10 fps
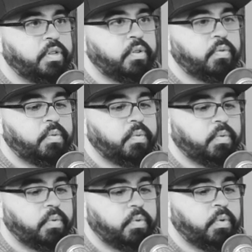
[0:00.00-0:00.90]
you,
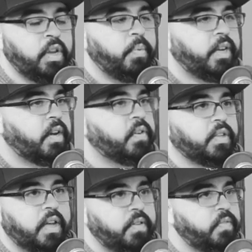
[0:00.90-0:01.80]
you know, we covered a
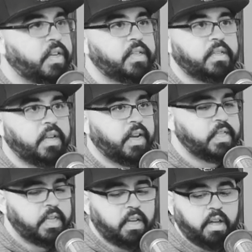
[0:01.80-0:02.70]
lot of this
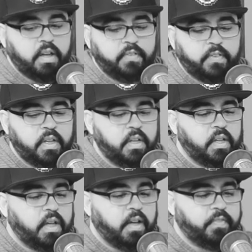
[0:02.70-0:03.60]
idea of,
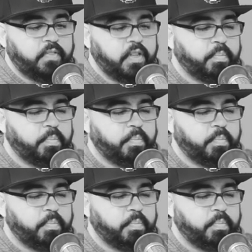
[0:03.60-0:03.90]
of the